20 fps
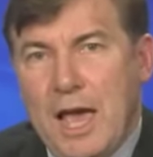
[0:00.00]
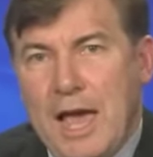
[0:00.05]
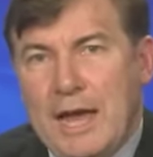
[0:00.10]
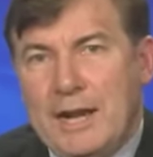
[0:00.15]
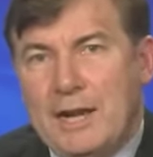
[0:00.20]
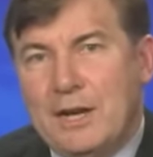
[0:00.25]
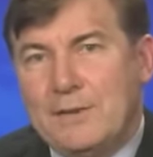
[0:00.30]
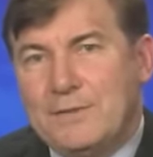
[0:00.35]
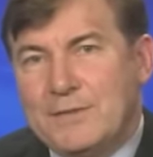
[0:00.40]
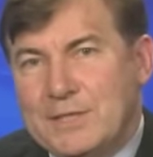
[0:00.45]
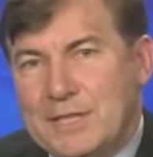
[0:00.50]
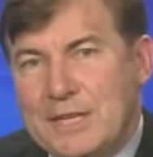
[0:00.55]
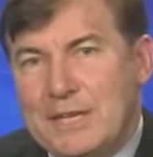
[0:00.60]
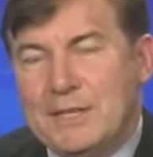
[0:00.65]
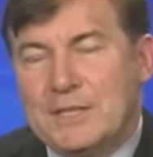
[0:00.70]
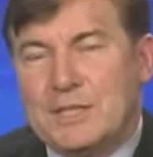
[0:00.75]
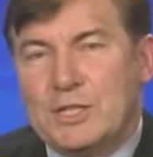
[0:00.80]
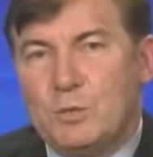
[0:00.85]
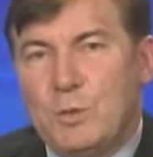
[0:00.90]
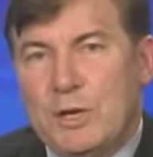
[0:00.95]
And I see
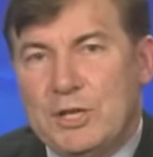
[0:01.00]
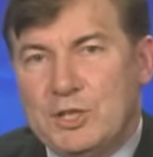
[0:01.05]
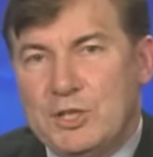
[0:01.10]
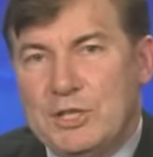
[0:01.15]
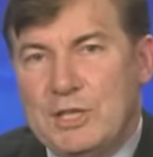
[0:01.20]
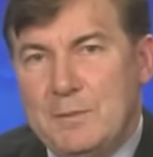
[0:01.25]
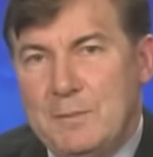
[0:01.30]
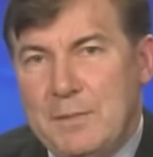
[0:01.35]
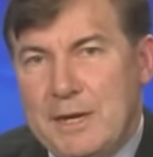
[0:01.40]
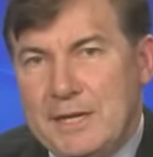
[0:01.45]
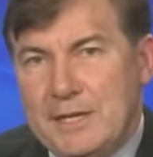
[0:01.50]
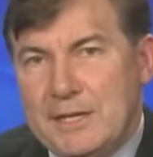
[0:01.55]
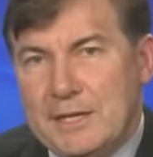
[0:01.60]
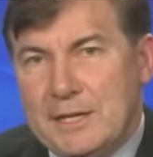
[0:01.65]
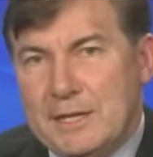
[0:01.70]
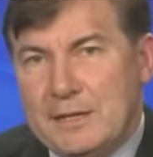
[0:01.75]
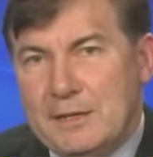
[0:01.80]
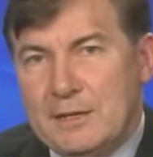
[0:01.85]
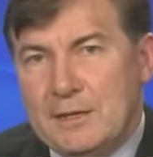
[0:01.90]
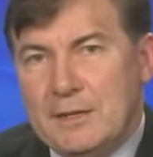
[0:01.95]
the switch in the
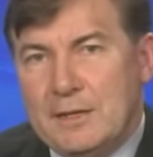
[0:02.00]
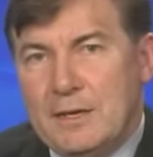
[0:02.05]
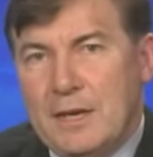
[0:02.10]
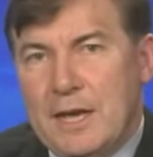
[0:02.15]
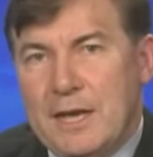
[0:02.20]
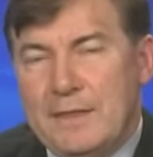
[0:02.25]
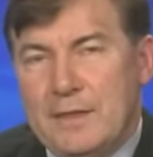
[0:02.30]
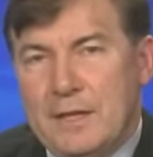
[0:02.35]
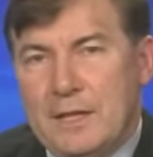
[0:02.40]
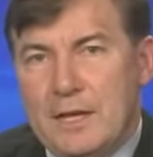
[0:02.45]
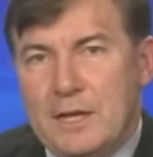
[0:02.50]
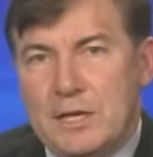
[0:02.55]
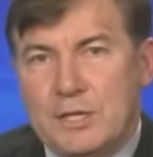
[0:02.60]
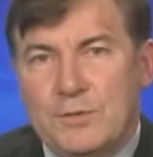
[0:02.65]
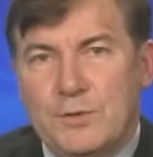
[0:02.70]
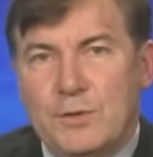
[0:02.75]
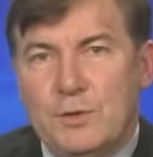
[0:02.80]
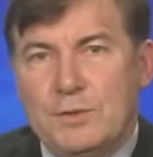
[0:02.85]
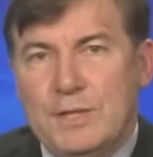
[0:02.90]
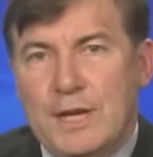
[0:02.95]
media in the
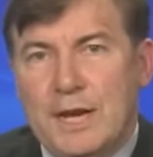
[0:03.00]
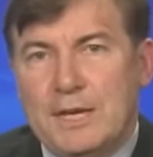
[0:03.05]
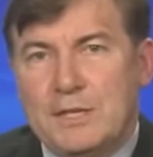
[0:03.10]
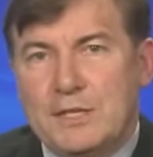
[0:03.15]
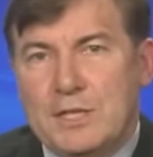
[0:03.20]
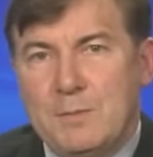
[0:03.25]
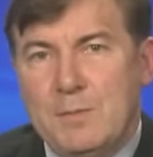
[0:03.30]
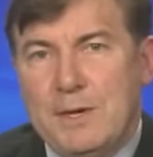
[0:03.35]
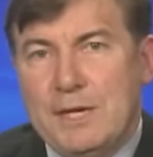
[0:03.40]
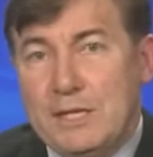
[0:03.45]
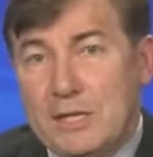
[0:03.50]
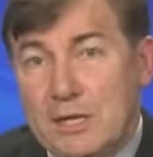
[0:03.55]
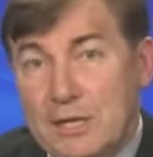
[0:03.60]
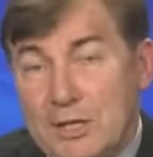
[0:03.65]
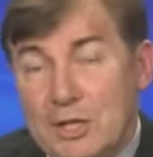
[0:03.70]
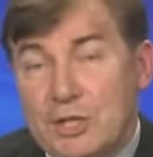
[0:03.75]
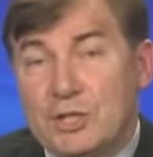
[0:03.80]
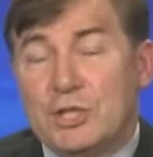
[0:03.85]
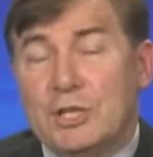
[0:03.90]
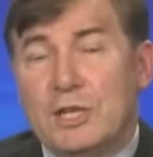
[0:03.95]
last few days. The media
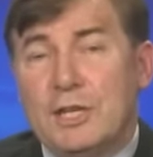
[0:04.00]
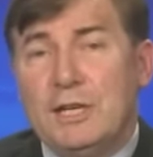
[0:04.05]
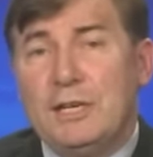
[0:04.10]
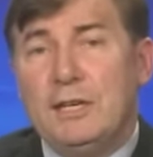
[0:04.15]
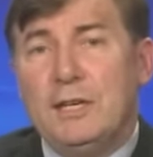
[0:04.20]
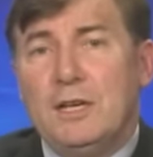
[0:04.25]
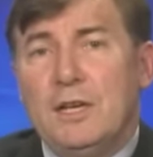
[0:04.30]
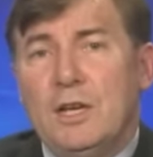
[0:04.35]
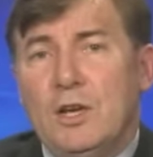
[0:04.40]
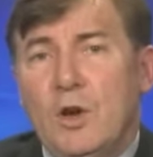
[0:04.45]
initially